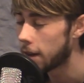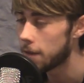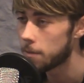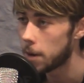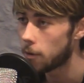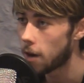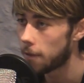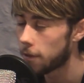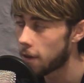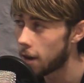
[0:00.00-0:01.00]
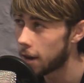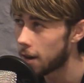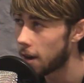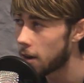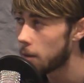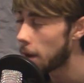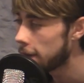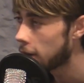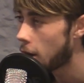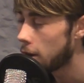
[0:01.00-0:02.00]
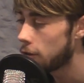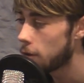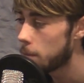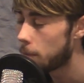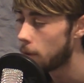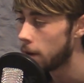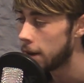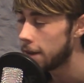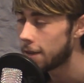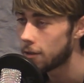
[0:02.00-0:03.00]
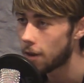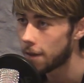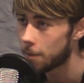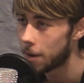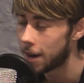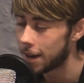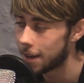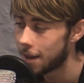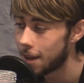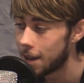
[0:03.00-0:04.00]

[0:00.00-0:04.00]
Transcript: Like even me with graphic design, like I kind of went the college route, but it is interesting where like